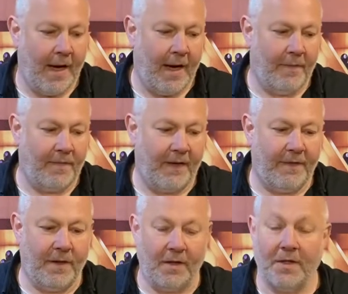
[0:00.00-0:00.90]
If
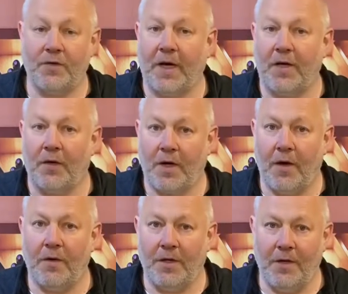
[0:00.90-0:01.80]
you go to
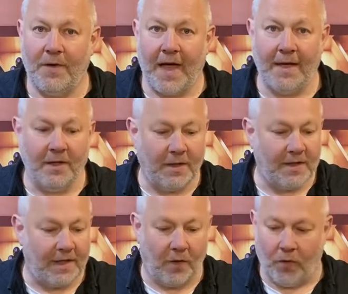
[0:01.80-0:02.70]
thedrinker.co.uk you can
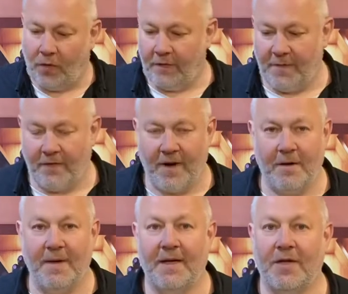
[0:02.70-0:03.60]
see all of my
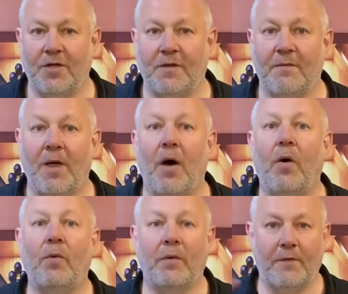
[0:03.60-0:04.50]
recommendations from the
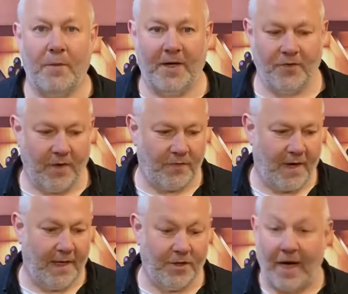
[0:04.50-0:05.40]
whole of the Waitrose
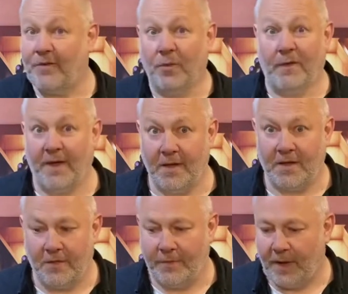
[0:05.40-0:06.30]
range and all of the other
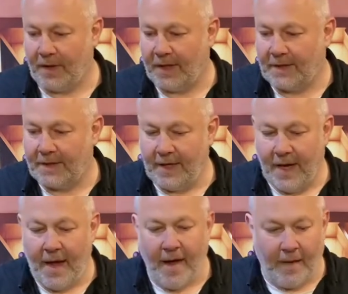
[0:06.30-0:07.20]
supermarkets.
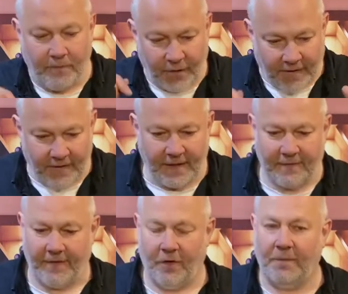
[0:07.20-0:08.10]
But in this
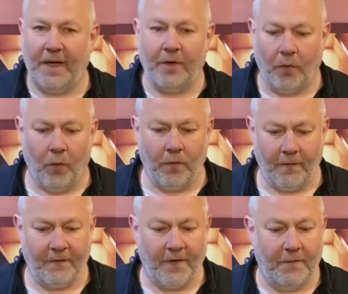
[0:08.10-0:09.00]
film and in all of
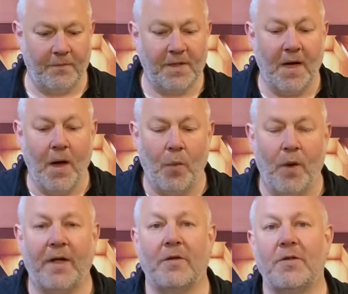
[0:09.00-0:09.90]
the films
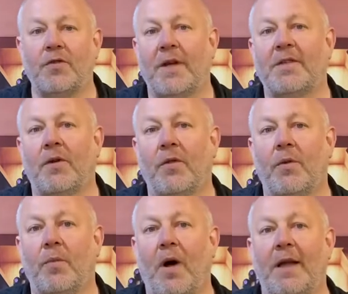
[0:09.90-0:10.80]
we're concentrating on the
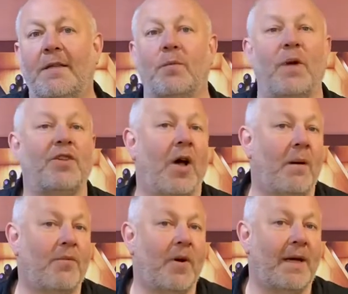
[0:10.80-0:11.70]
wines which are
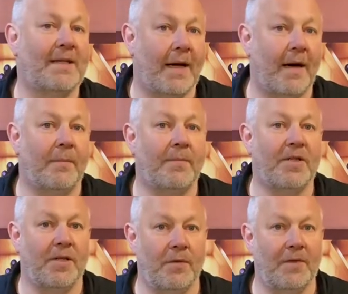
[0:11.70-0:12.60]
priced up
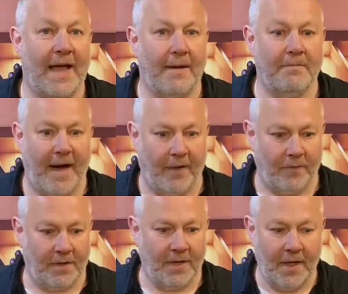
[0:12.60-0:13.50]
to
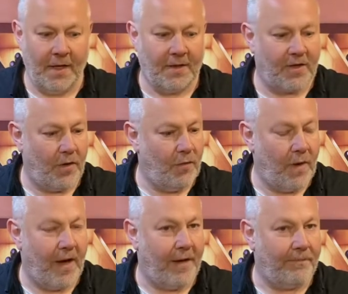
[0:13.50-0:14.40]
£10. So
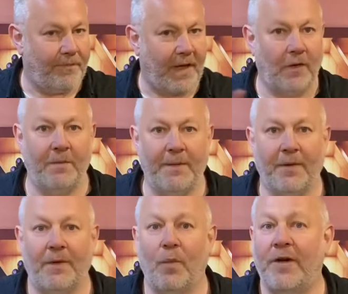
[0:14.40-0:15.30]
a lot of people
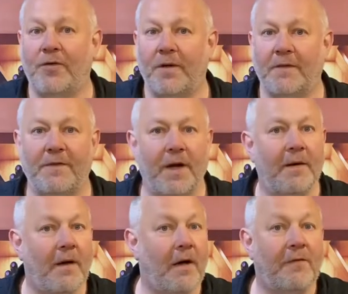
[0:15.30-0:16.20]
think Waitrose is a very
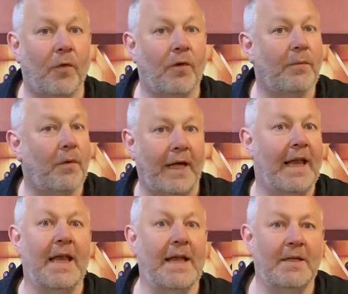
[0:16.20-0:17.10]
affordable,
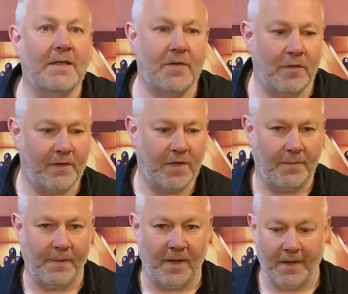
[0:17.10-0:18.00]
elite sort of
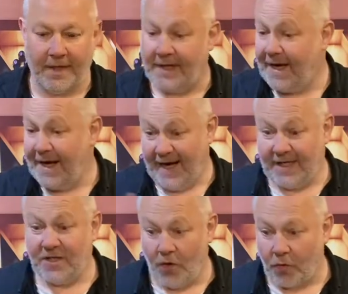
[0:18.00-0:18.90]
supermarket.
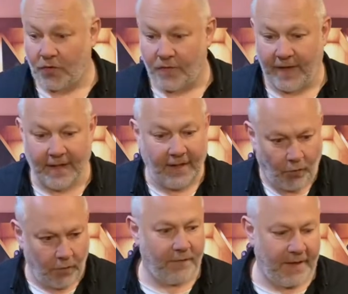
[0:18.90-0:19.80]
It's not really.
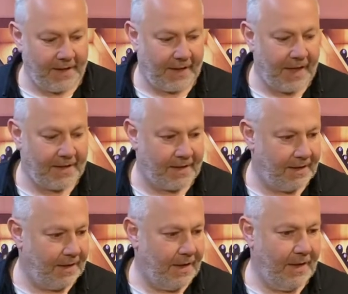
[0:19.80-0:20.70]
All of these are less
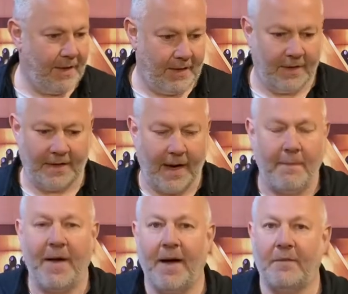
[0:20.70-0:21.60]
than
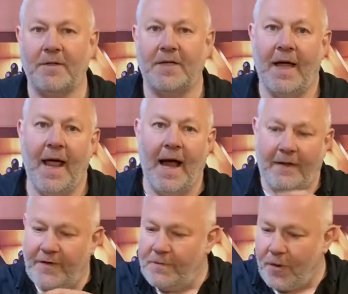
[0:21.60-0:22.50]
£10. And
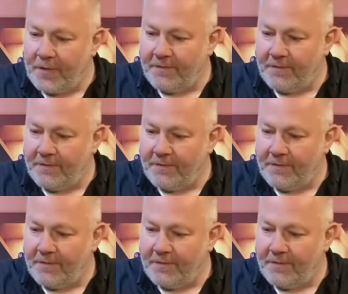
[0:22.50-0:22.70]
if you put